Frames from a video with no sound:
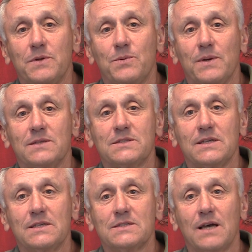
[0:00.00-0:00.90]
between
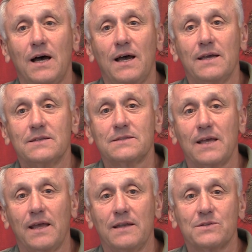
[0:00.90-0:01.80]
city size
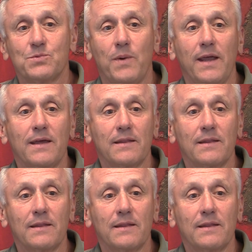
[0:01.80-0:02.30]
and its rank